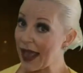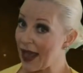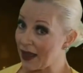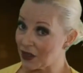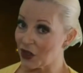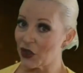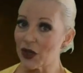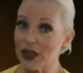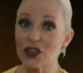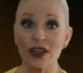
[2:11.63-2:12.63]
and
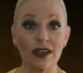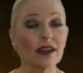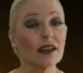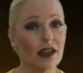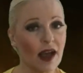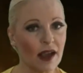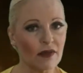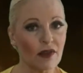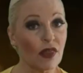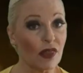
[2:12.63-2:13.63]
courage in life